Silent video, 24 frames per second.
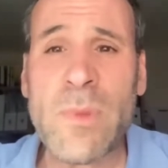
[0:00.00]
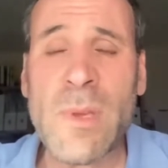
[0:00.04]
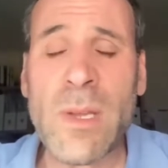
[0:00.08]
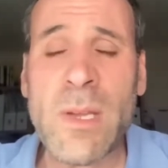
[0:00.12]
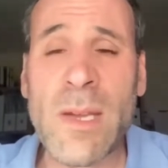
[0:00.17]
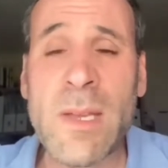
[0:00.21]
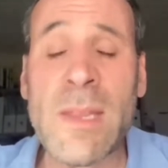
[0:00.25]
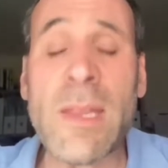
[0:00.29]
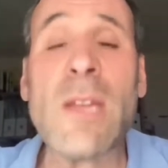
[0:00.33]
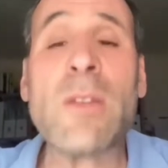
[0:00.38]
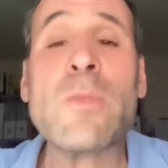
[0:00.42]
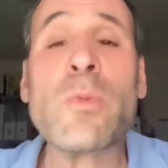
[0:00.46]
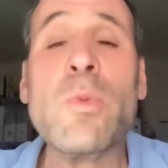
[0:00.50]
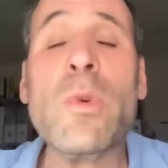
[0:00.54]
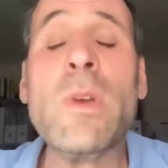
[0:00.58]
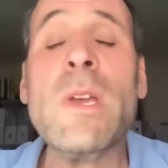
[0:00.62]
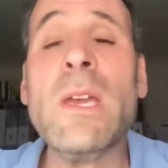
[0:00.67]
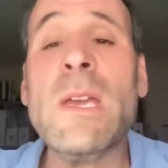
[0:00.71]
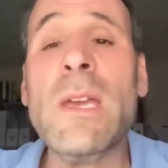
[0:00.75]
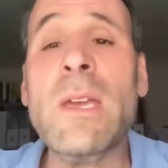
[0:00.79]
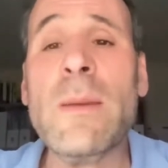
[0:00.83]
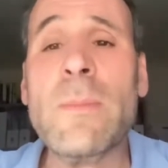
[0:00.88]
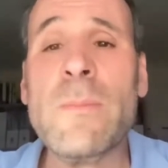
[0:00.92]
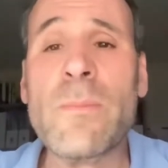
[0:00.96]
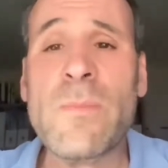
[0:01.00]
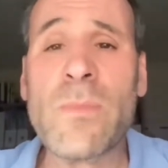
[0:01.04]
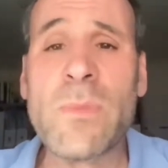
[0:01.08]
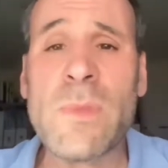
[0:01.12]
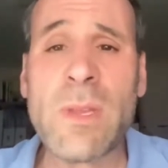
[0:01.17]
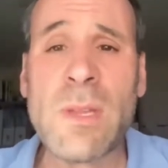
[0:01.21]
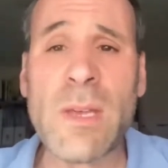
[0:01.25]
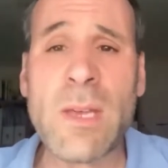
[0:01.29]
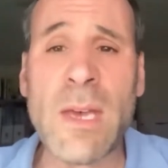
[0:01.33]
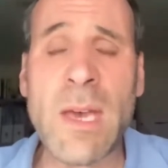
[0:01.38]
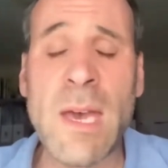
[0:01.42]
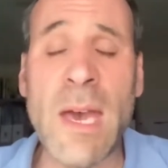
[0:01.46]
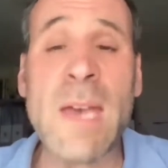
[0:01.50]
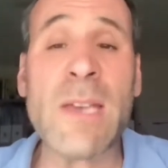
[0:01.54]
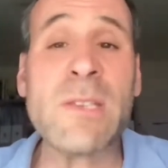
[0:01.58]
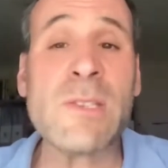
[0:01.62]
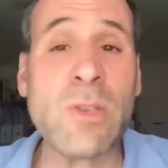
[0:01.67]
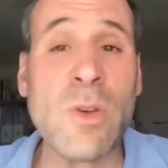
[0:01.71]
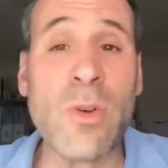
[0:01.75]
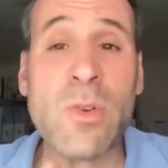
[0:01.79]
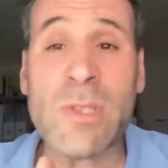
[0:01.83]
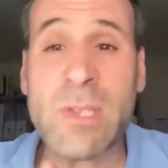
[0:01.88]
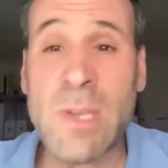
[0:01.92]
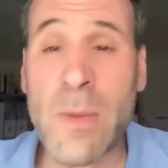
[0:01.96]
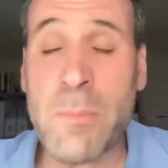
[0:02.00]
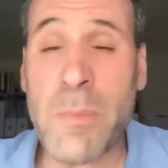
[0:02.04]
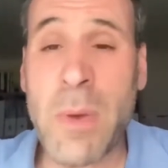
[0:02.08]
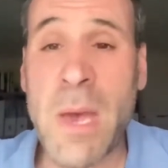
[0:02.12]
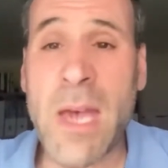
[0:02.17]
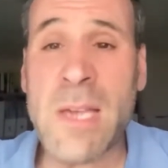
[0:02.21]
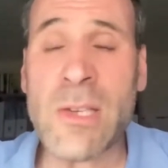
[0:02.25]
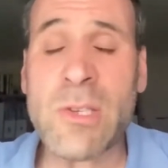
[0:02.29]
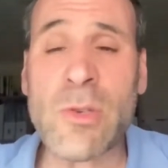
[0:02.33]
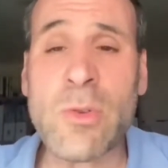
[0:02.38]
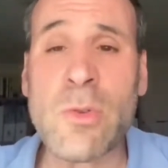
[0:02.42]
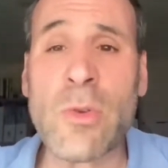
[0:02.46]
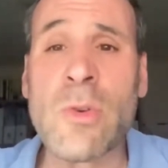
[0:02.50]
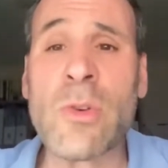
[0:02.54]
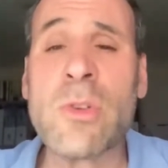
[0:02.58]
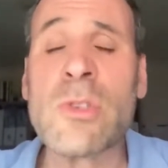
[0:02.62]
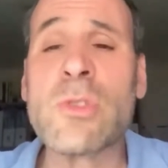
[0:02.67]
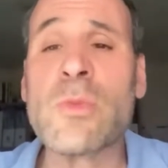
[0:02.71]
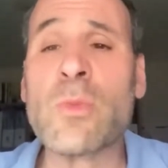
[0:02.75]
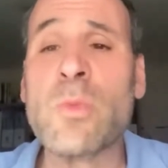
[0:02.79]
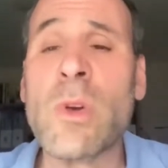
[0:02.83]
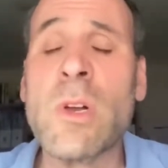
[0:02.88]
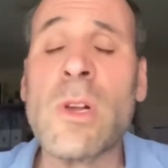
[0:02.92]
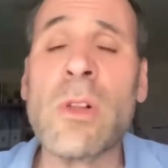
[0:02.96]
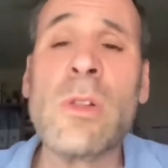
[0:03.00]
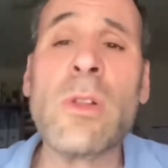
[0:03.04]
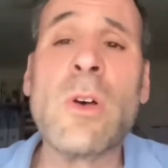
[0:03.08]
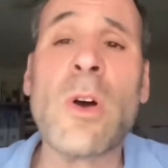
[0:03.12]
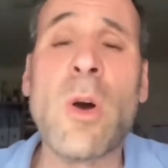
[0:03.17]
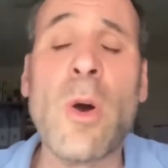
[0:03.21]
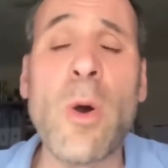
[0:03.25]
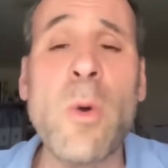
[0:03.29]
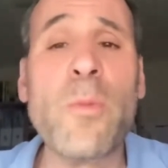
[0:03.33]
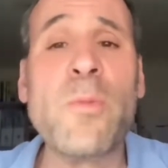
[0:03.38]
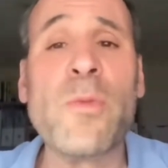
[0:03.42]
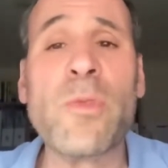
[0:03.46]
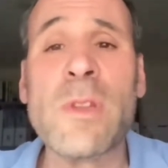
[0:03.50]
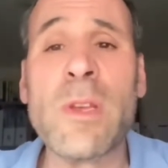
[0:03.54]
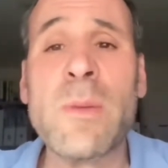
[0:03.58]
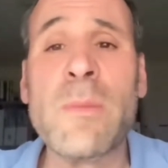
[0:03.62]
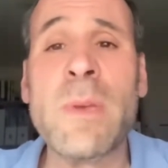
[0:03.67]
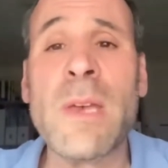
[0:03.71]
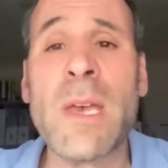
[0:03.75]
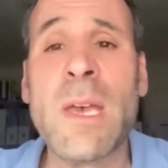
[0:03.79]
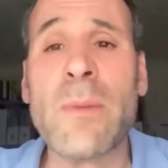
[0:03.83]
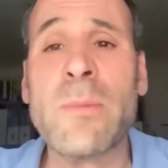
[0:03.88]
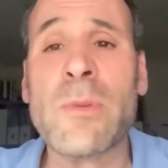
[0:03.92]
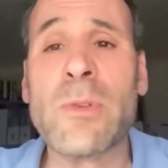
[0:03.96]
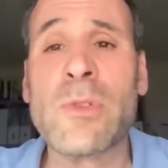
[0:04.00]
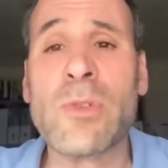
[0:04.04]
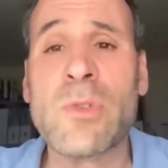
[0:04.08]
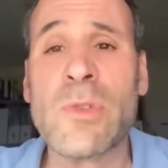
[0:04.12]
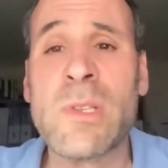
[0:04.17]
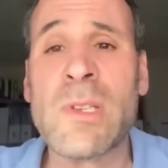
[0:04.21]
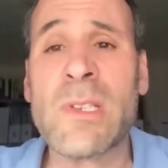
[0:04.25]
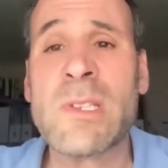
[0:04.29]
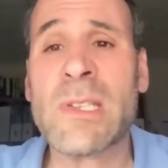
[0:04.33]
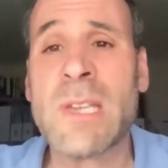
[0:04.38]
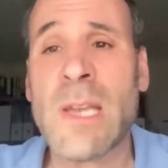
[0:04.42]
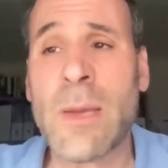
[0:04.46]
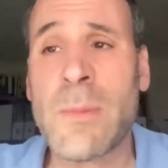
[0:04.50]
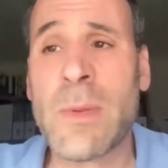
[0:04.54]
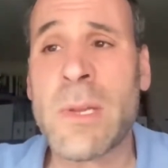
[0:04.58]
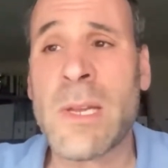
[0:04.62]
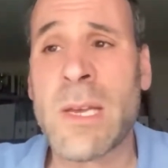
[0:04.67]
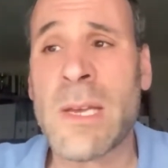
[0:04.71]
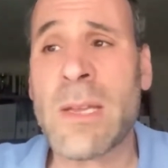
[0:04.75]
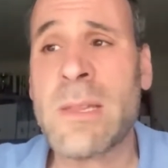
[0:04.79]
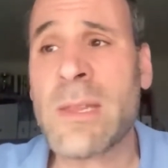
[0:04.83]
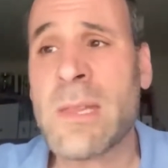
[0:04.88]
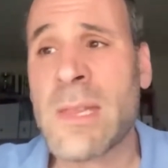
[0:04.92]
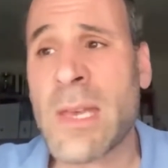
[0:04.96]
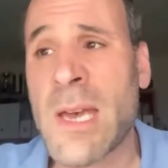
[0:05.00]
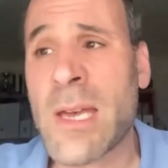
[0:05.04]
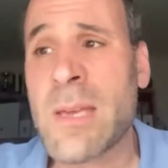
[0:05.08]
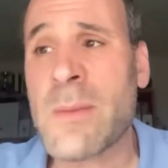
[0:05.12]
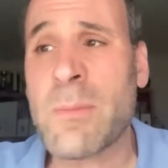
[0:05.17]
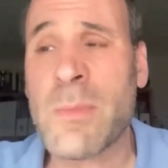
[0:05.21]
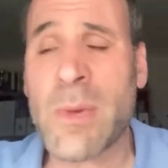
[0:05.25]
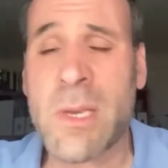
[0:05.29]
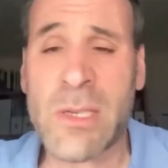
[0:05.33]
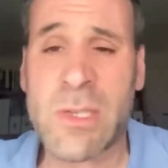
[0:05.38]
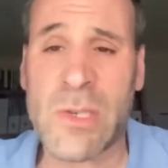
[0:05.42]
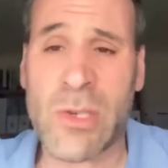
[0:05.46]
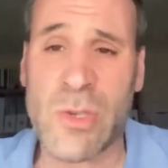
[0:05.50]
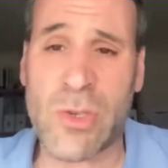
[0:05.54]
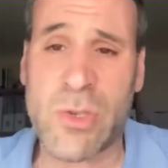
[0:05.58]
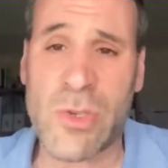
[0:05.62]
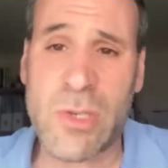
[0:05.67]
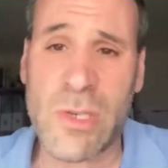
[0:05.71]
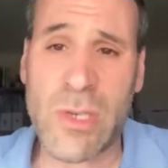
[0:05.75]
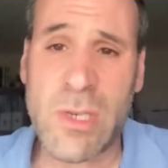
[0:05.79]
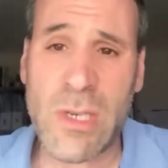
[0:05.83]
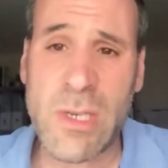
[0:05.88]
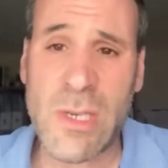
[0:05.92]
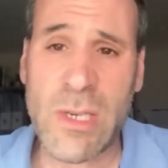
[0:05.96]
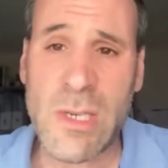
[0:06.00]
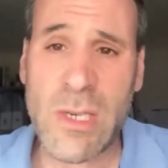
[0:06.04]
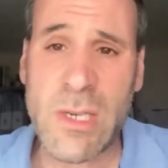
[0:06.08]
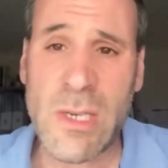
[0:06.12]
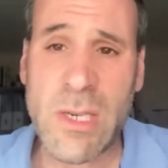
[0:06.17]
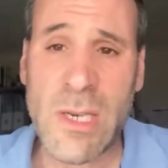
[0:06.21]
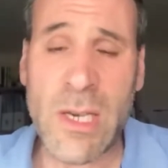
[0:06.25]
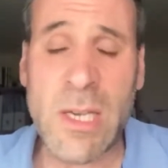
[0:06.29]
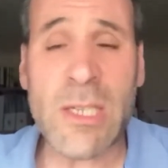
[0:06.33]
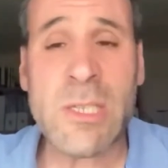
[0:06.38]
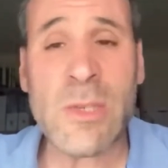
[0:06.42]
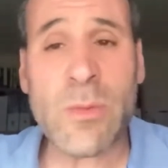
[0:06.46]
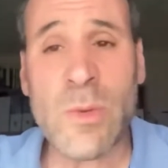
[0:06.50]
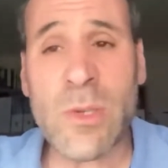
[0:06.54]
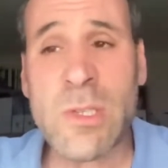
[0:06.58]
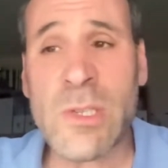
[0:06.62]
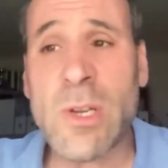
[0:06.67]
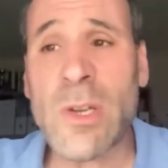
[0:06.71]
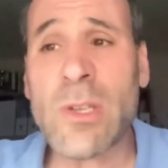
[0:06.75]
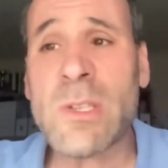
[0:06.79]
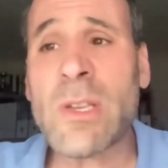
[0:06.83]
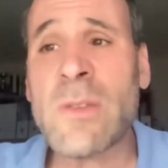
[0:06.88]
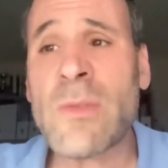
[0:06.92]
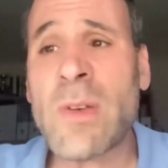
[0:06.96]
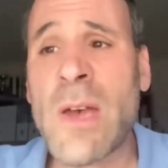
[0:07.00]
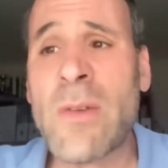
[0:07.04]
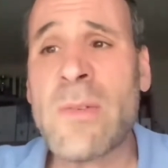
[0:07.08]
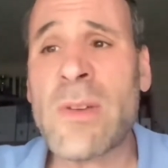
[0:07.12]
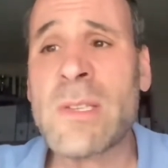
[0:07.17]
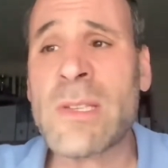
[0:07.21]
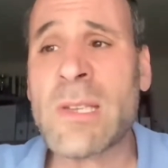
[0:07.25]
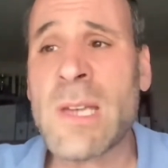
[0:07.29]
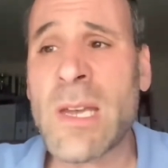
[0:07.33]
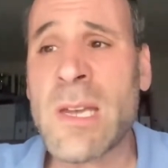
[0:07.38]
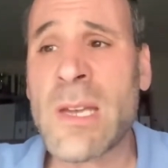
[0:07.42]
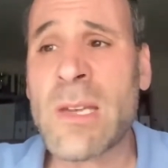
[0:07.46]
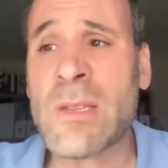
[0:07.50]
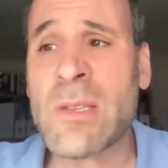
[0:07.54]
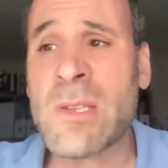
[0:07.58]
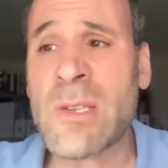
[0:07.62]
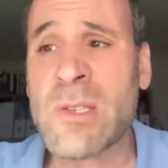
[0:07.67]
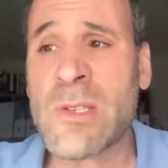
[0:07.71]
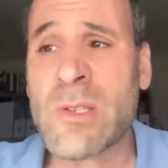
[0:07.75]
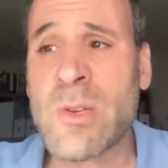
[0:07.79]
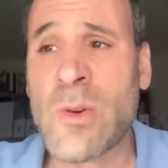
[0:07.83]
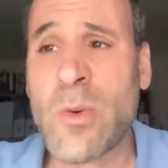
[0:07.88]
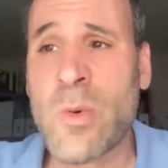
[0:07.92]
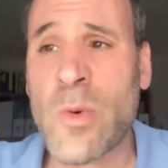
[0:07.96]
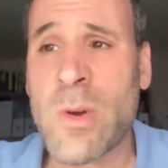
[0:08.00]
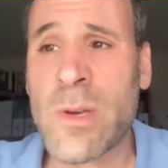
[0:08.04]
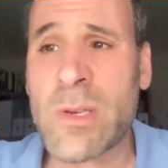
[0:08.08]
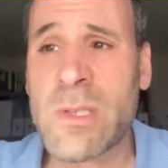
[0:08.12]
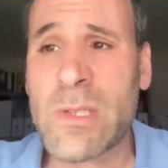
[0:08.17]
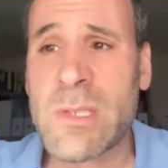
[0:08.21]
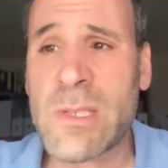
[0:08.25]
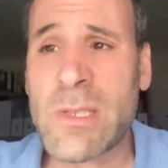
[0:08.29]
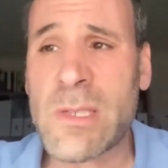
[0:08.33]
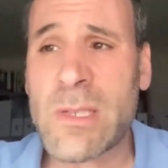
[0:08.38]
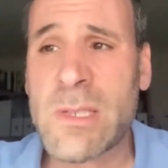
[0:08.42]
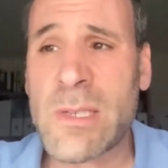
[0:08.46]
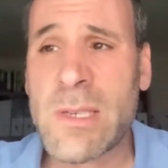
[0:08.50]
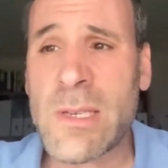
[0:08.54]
And that we, as those ambassadors, will hopefully be able to disseminate that message as a result of having taken this course.